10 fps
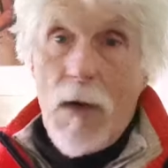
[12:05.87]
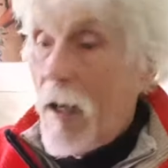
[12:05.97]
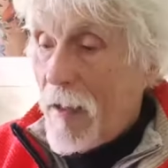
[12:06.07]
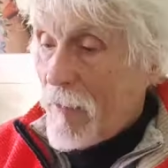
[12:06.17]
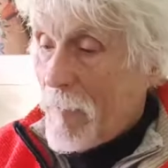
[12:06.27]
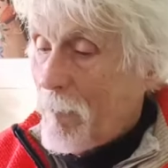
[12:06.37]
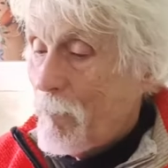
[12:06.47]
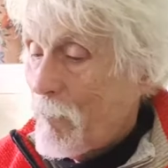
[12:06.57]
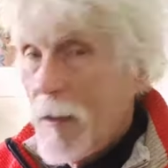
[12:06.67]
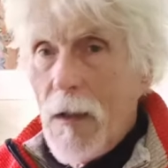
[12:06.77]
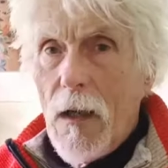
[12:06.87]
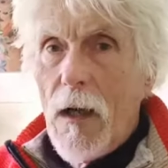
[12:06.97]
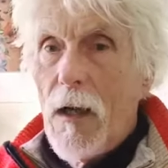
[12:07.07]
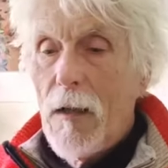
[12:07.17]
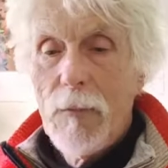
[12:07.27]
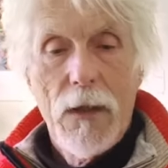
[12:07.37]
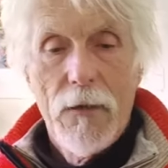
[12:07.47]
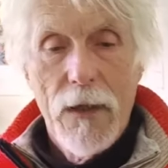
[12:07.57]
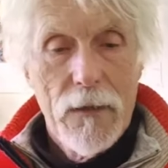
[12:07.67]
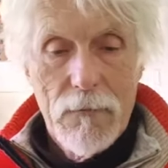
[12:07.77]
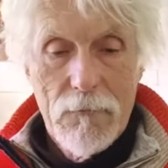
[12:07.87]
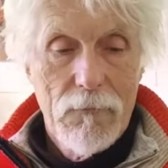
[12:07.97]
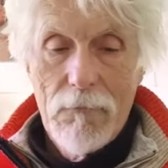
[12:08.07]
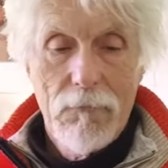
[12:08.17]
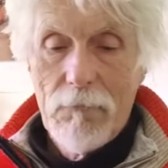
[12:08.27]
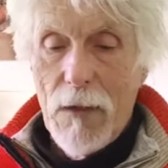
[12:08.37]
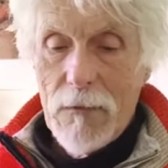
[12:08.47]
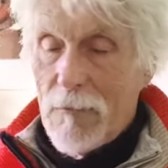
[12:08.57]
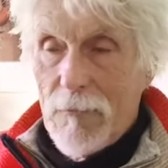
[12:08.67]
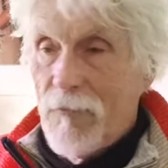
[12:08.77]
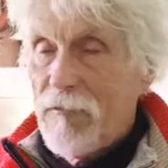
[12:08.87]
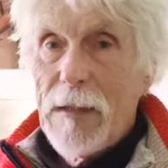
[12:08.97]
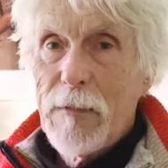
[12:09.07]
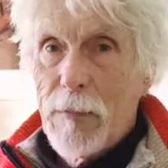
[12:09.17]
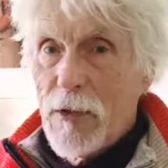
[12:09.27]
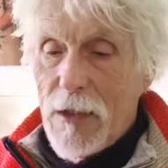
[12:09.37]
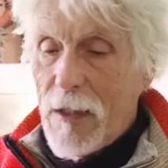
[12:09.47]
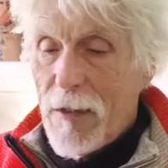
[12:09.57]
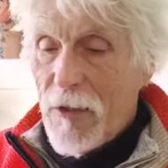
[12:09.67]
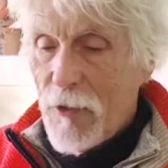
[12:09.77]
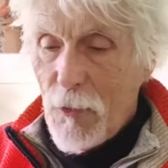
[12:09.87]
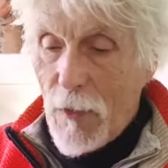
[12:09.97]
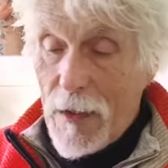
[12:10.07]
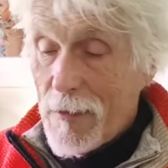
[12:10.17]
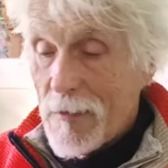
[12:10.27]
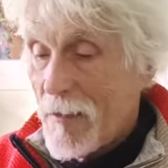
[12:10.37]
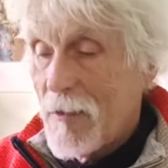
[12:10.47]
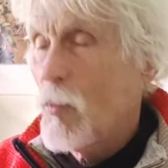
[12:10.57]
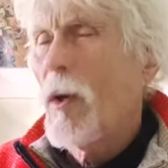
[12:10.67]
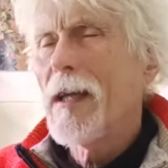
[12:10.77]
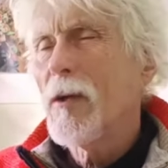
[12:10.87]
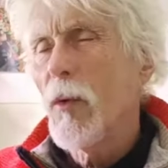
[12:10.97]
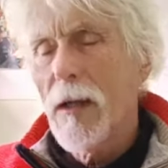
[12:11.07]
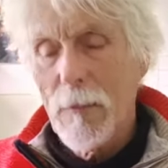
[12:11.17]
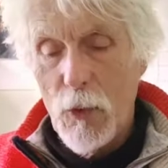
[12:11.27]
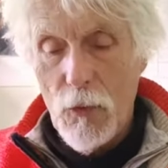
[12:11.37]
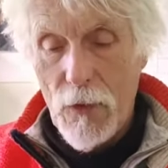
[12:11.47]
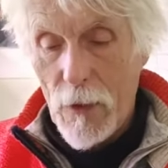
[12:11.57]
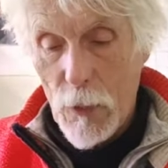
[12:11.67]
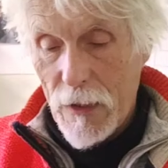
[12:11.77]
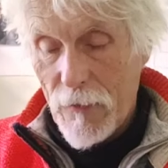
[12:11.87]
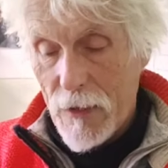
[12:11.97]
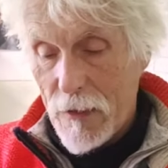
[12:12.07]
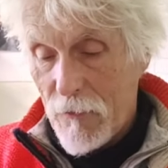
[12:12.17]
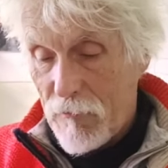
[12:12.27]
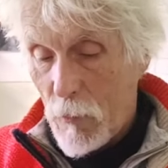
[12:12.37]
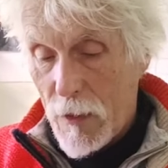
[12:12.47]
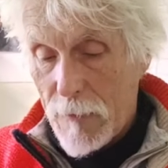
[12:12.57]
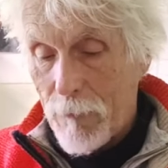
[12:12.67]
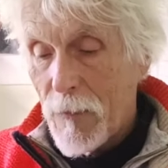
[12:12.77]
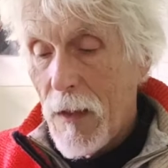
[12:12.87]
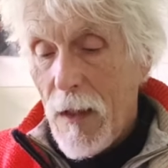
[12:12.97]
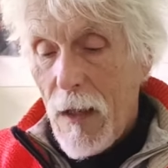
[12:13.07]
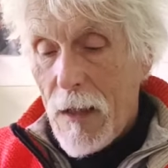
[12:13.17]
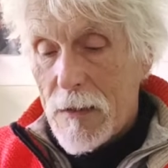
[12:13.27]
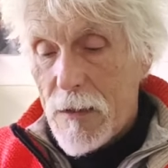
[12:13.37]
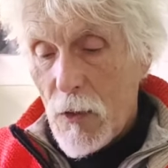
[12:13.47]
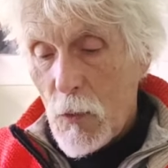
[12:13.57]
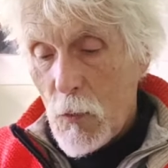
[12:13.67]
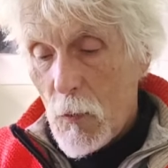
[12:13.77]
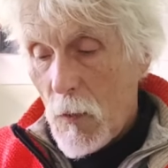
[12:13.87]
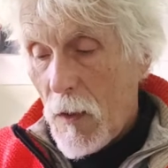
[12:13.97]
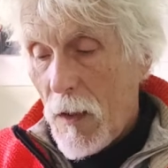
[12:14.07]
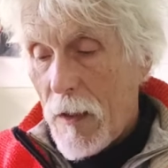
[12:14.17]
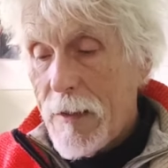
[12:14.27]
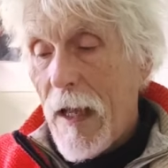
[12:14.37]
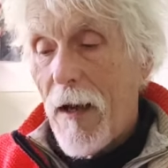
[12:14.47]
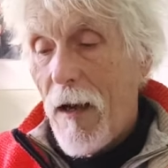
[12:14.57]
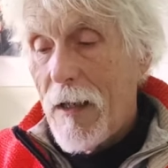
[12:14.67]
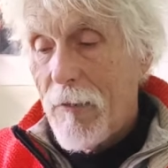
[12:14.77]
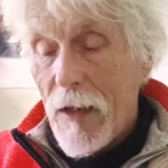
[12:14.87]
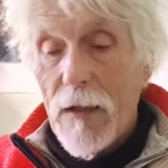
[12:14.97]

I love it. And then frames per second and all that is way more than I would ever need for a wedding. So yeah, I love it.